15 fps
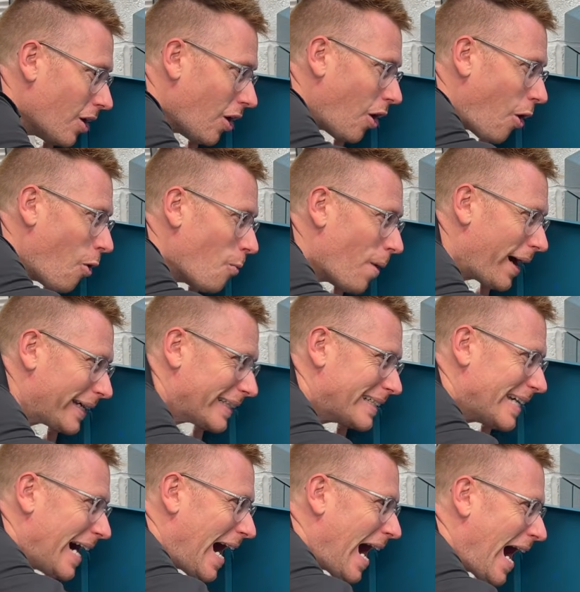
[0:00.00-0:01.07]
oh my
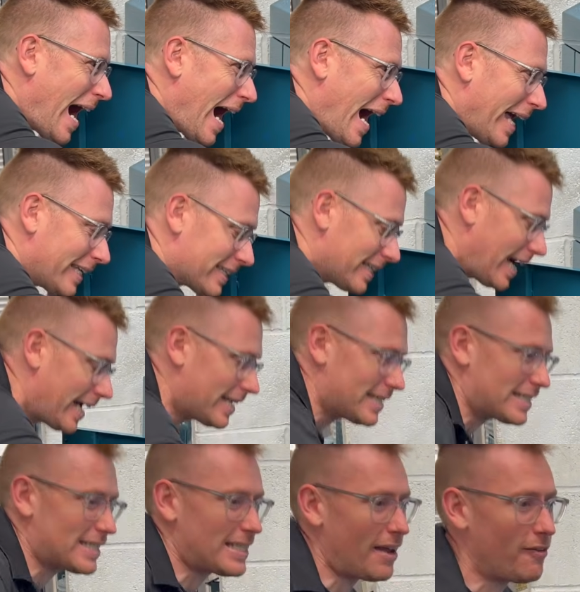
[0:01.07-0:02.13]
God,
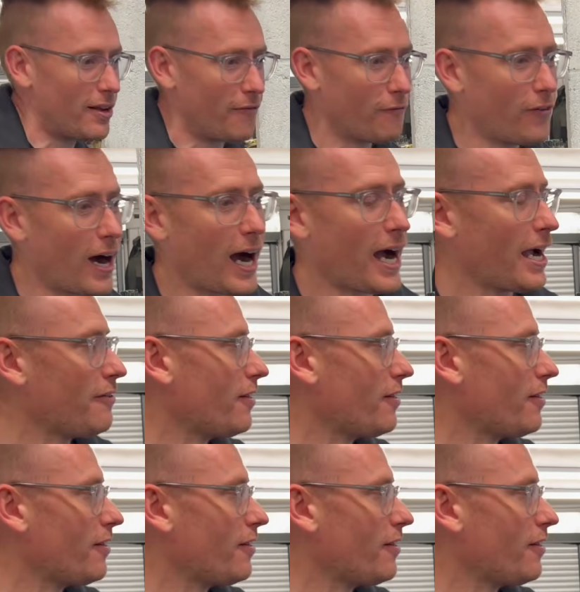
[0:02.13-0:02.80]
1975!